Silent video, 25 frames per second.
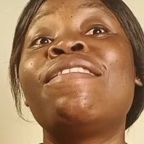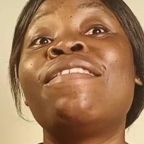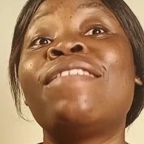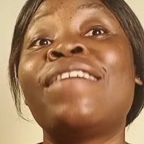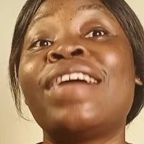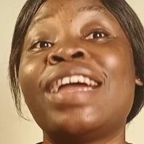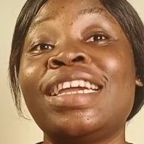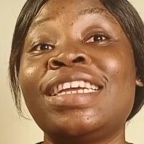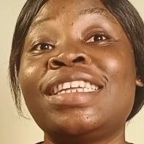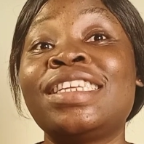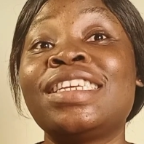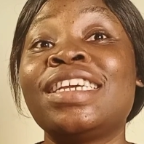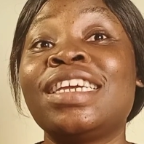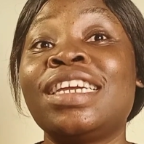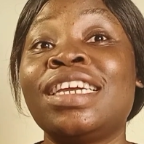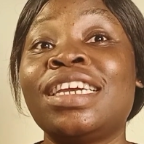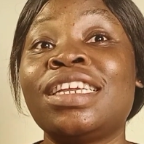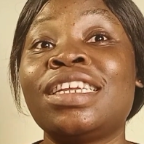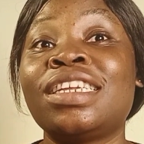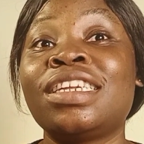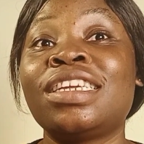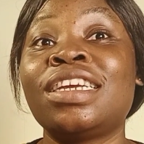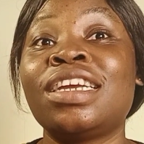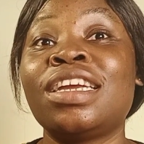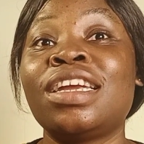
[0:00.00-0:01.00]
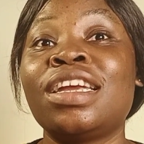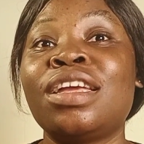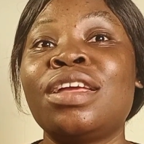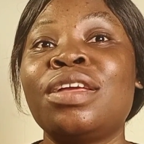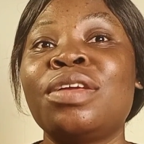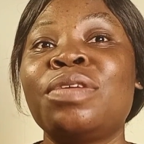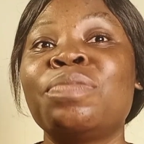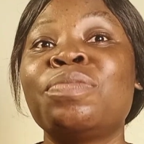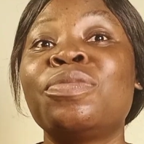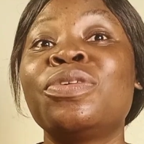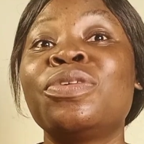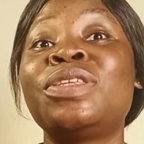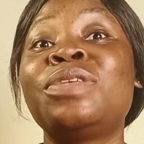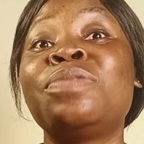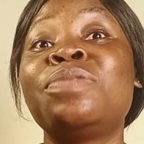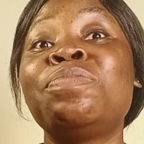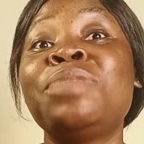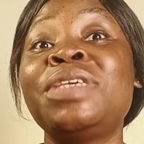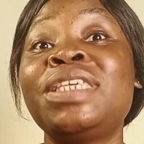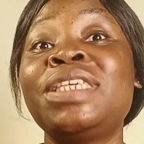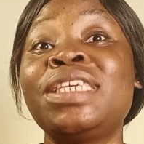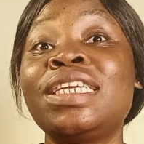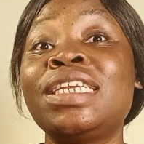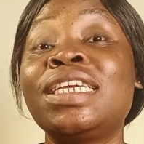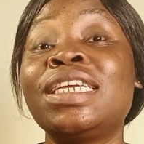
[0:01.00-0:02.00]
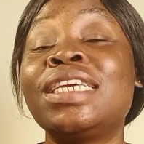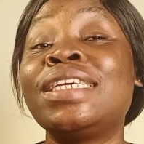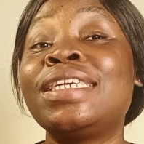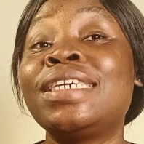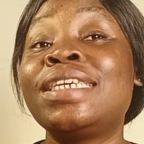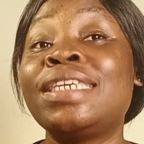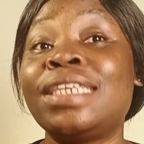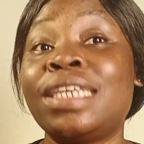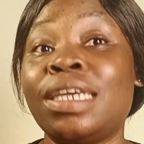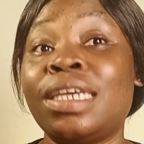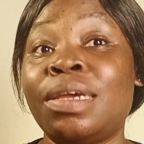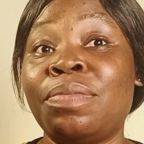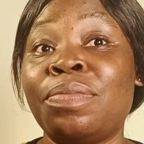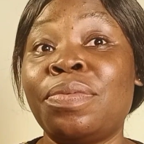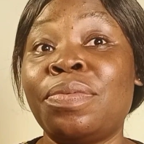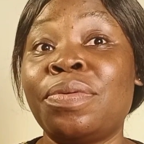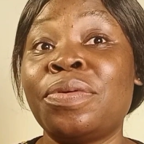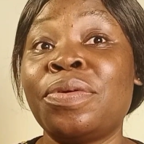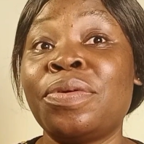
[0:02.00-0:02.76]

right in, but missing a step